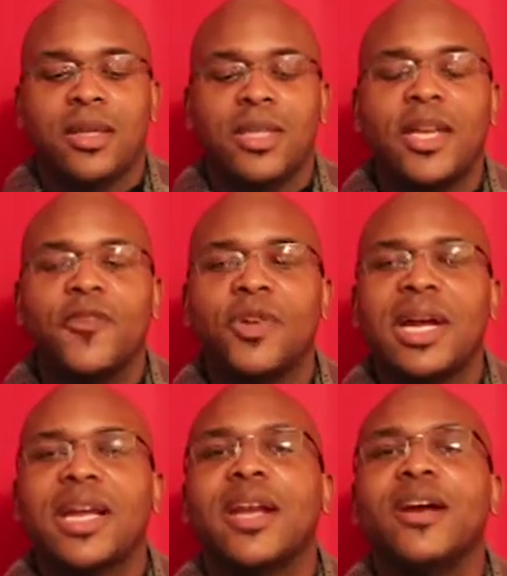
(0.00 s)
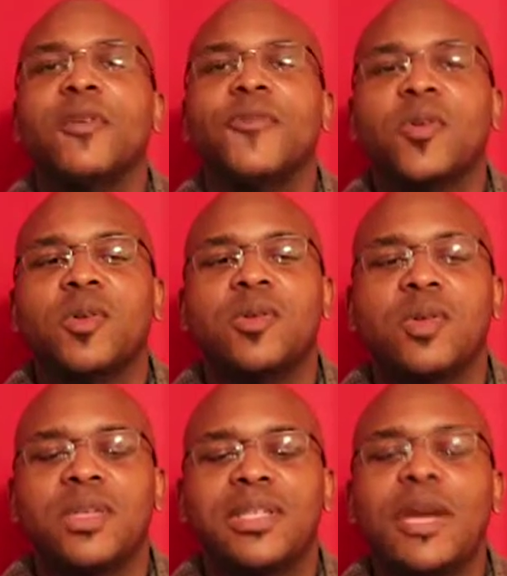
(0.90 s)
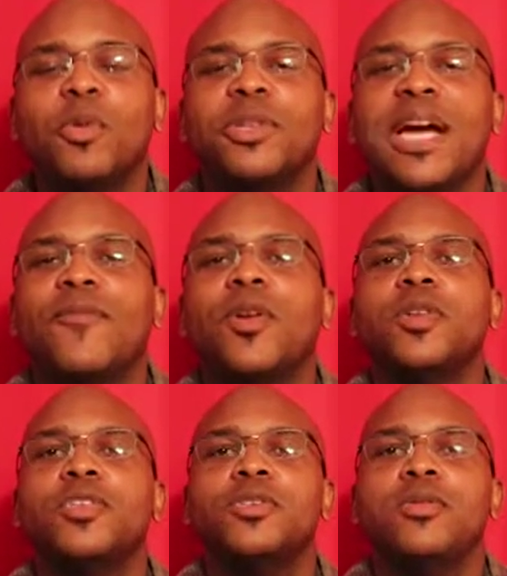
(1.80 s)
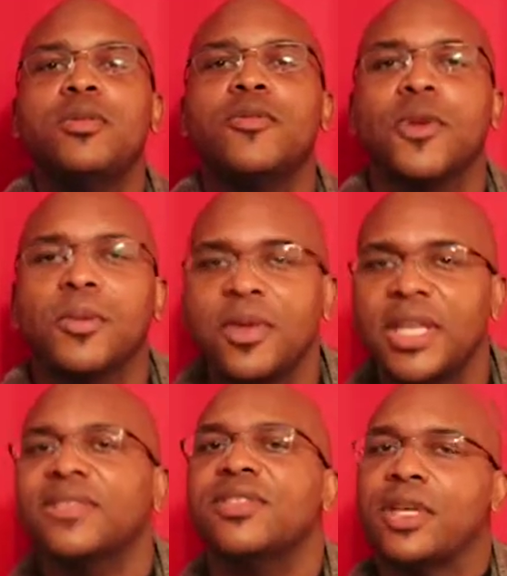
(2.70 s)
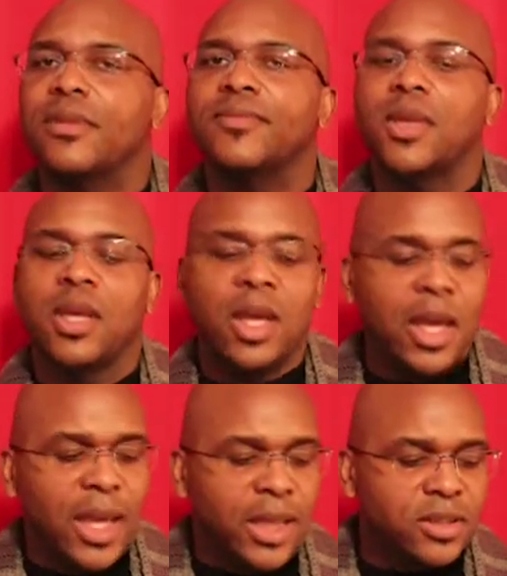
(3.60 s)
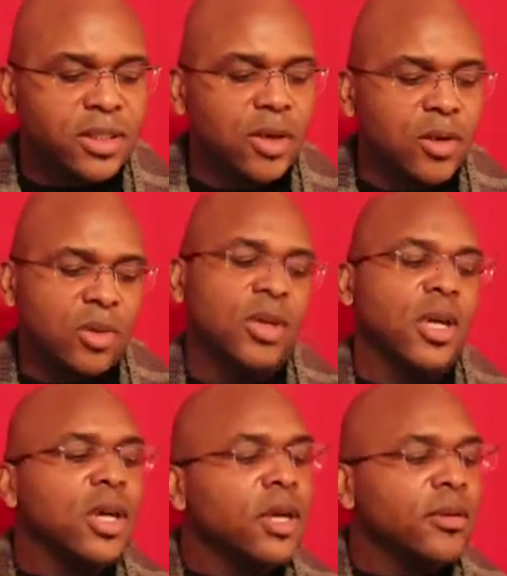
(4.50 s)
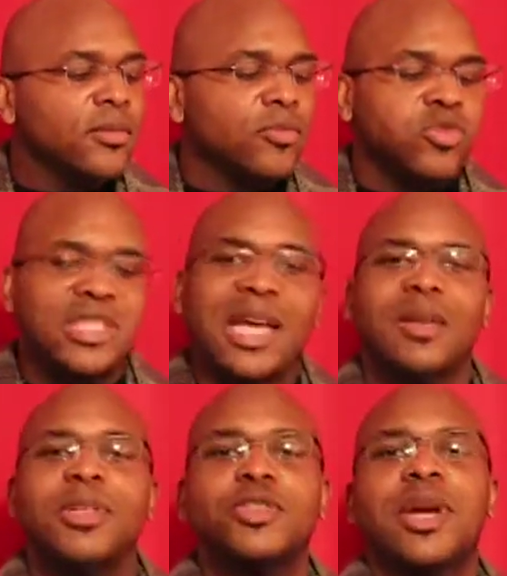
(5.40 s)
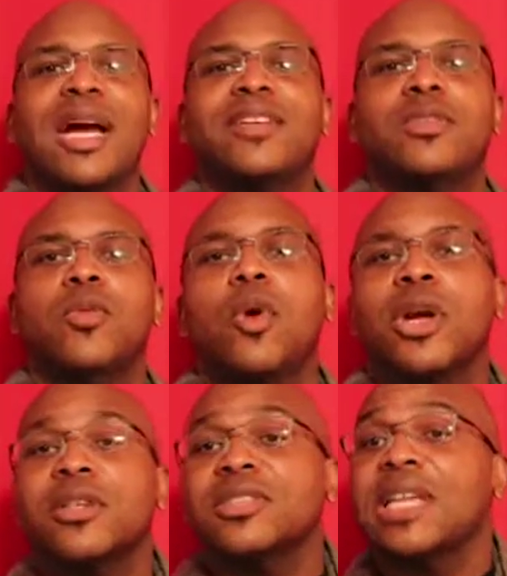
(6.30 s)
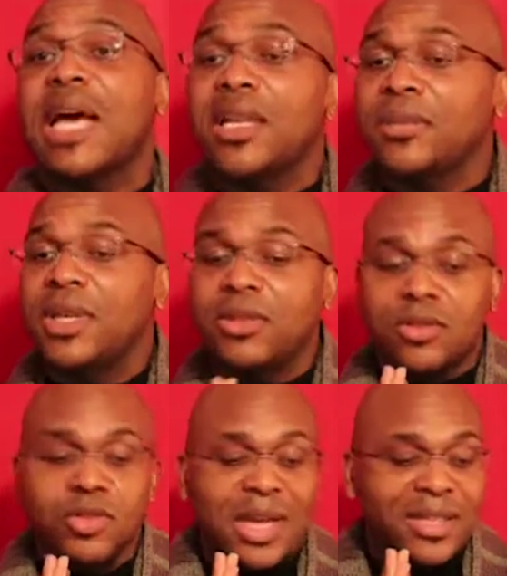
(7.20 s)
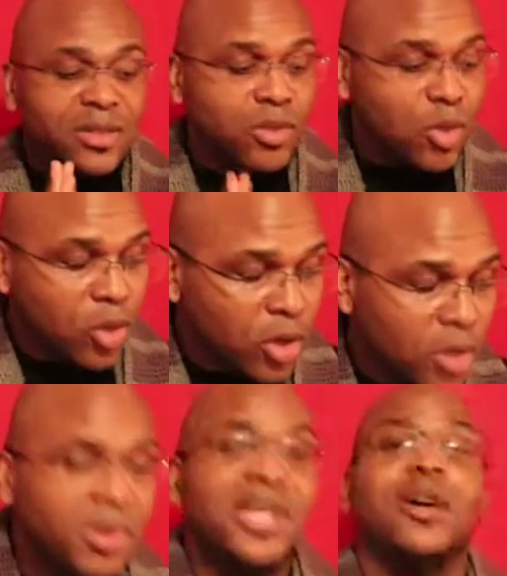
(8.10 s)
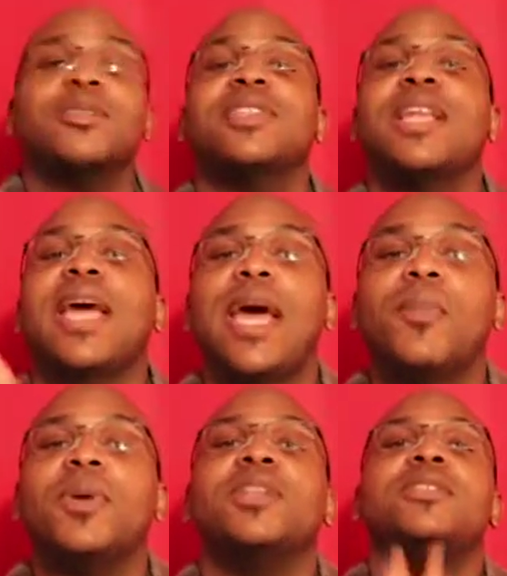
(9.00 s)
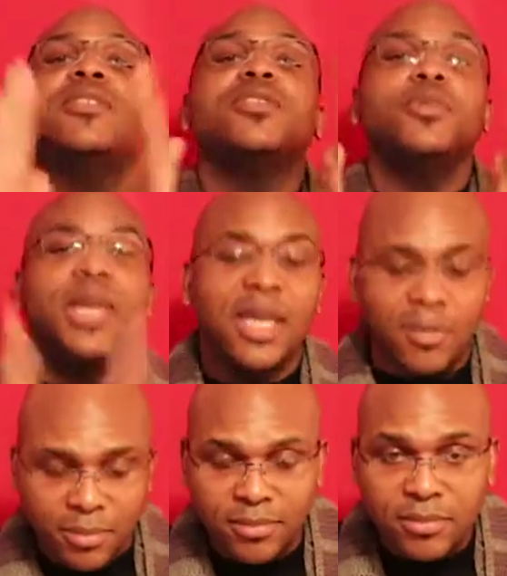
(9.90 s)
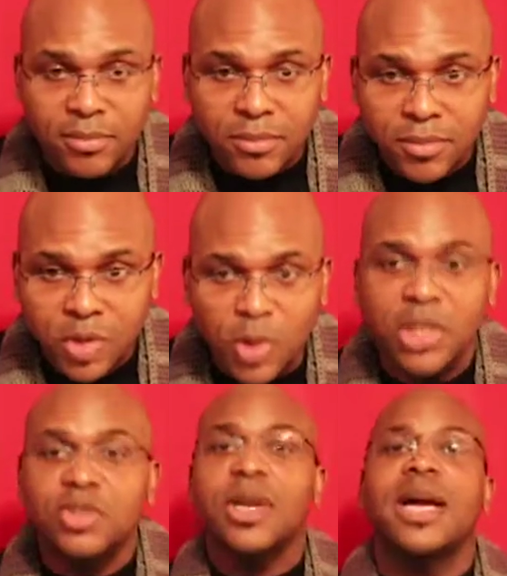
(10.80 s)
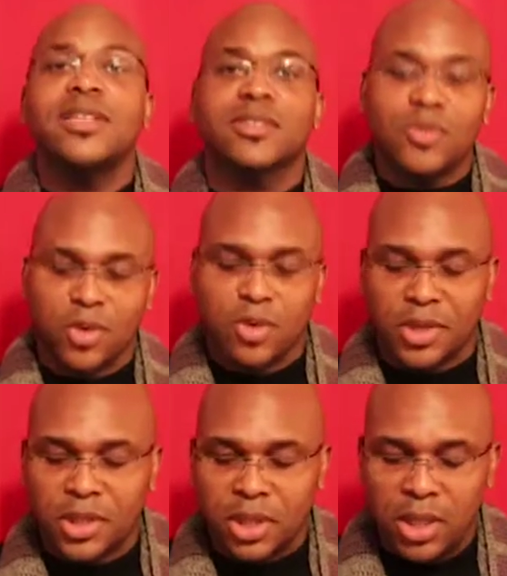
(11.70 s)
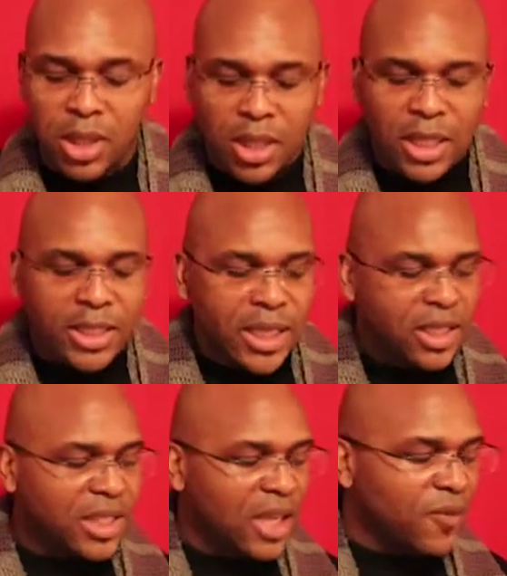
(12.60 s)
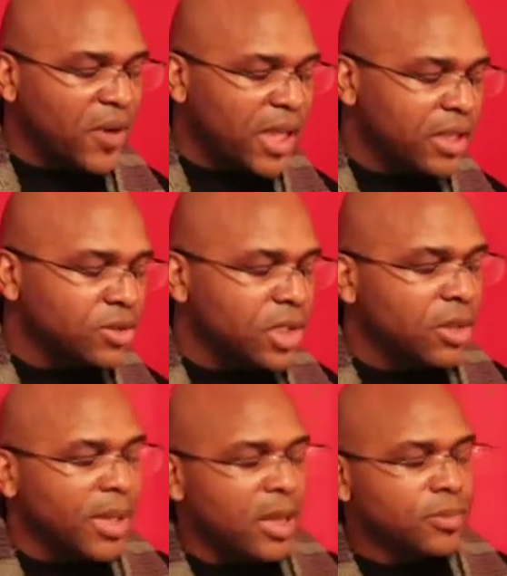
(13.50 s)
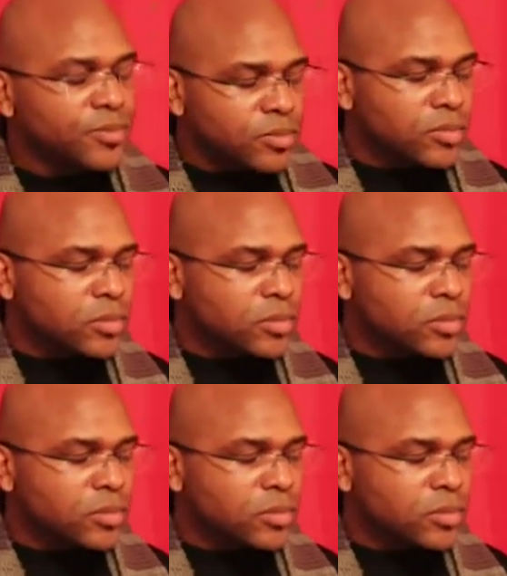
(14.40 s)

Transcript: that if you're not careful, they will divert you from your destiny. And so Solomon tries to warn, because Solomon tries to warn because it happened to him. So he tries to warn. The other thing I find interesting about